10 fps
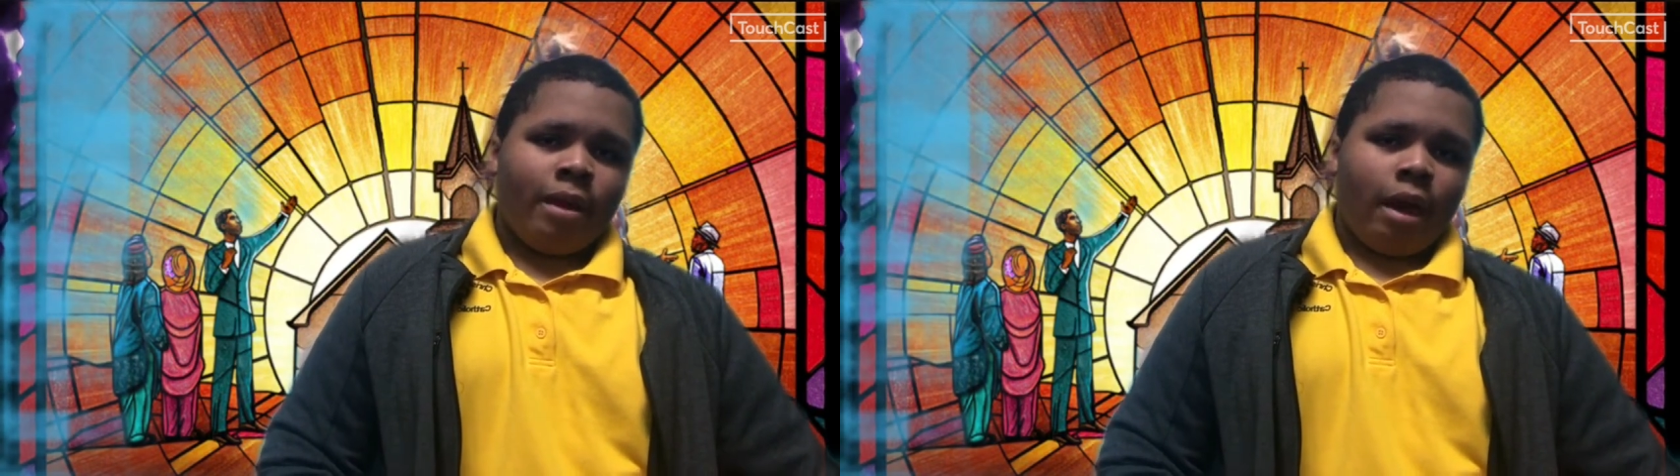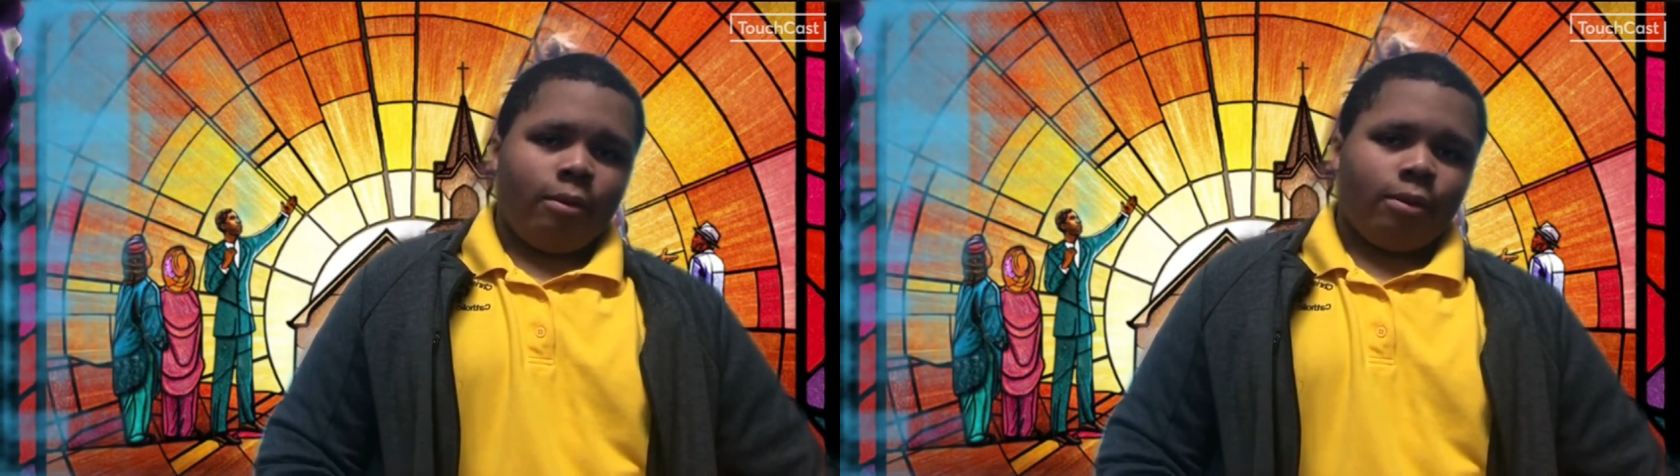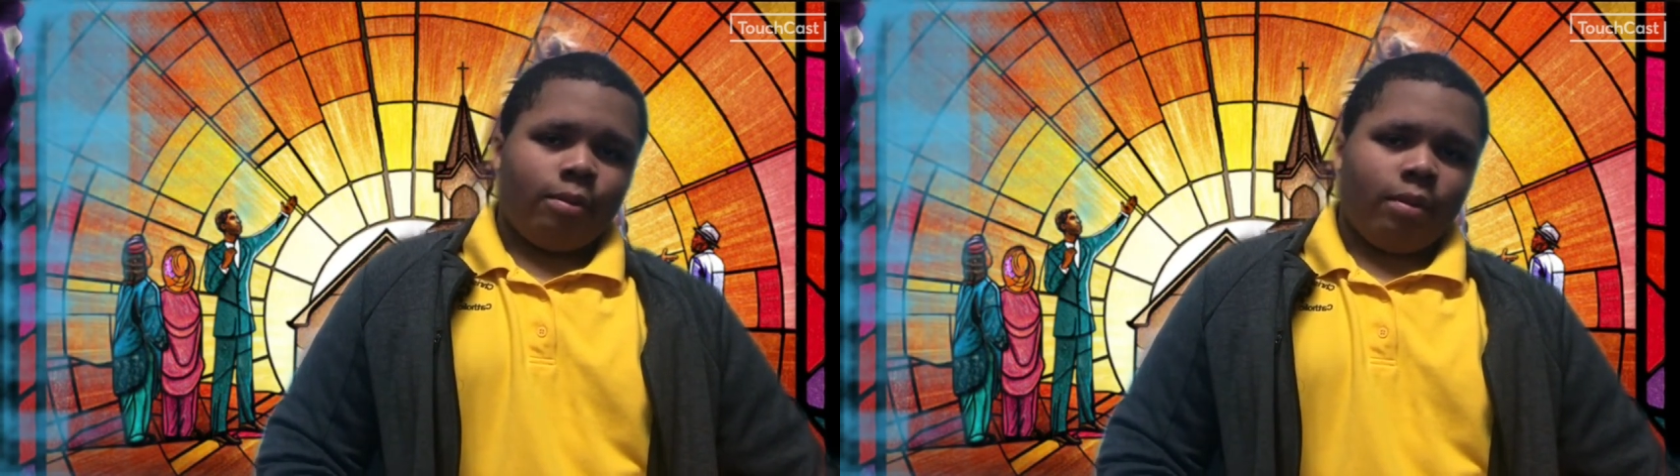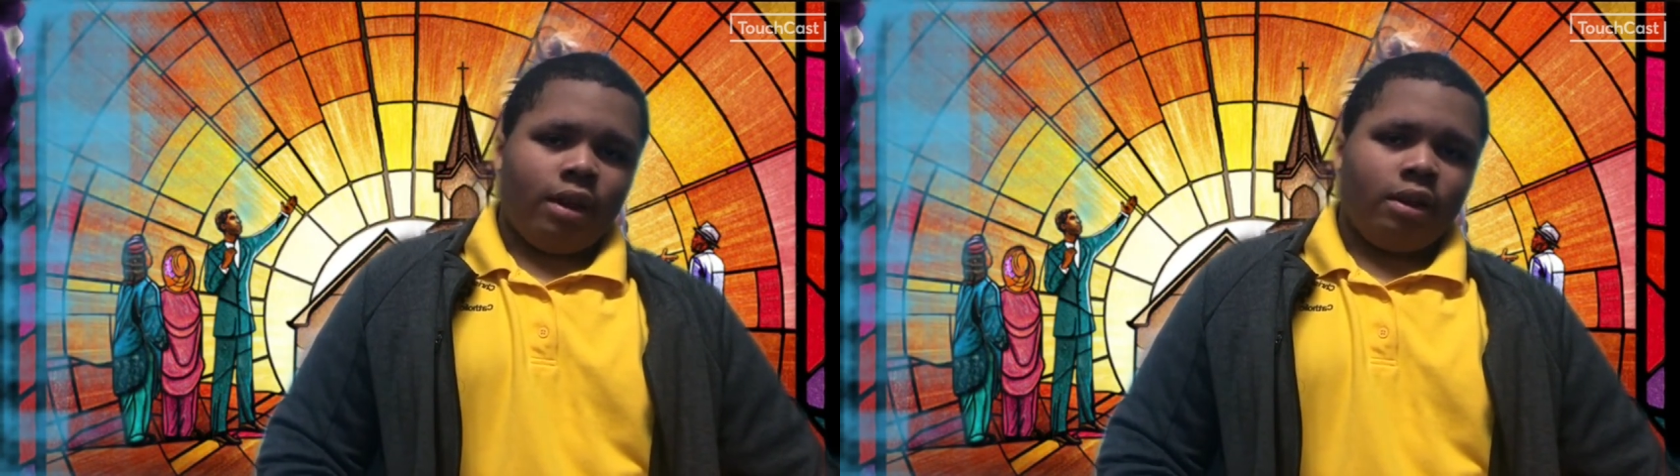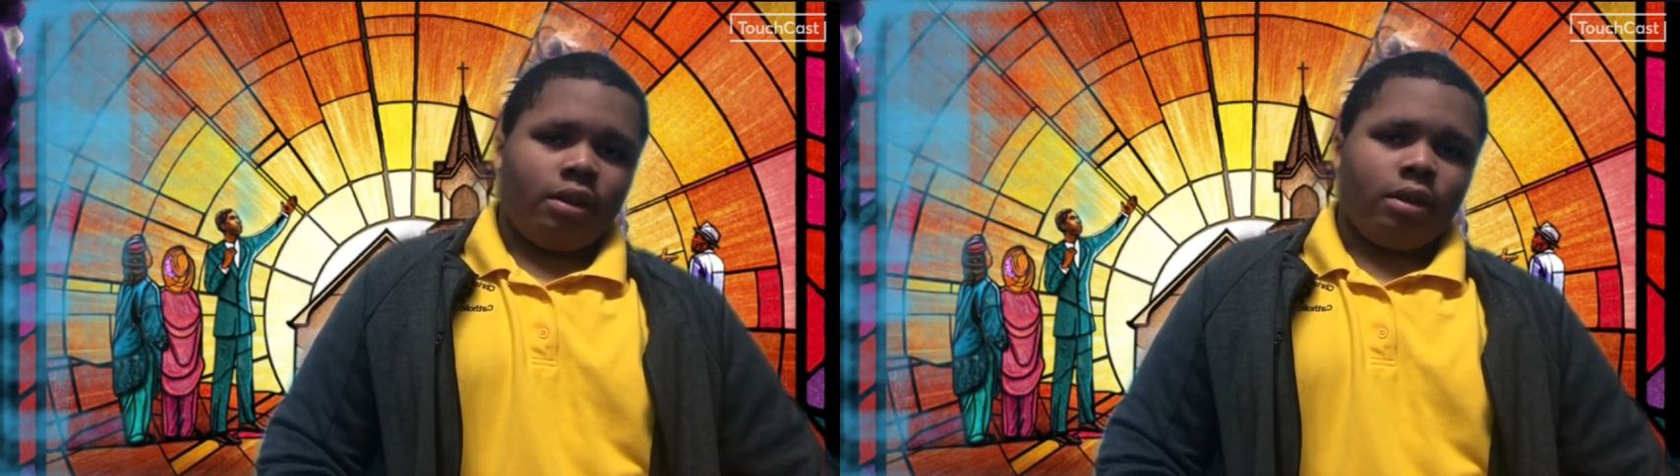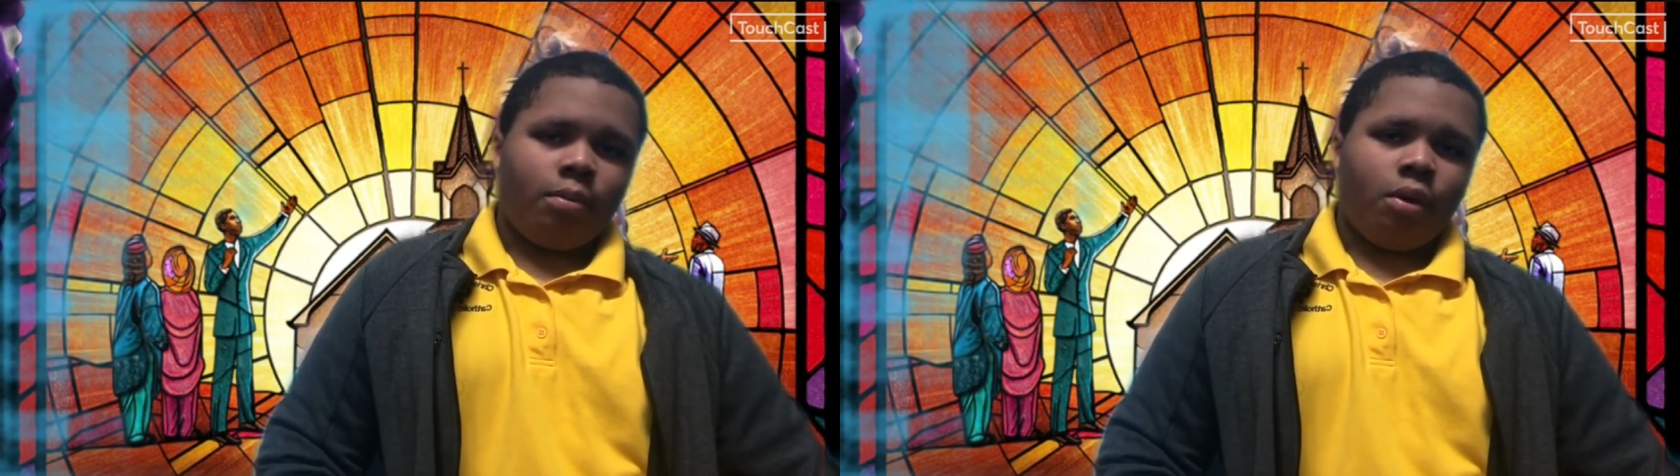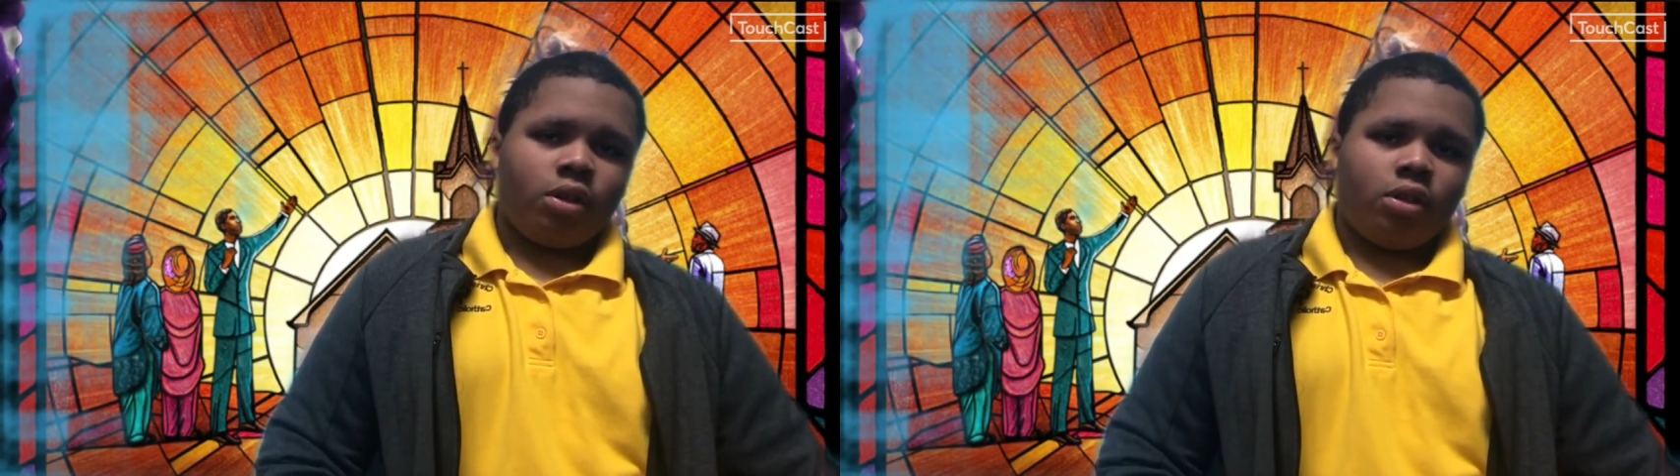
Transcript: I wrote many of the books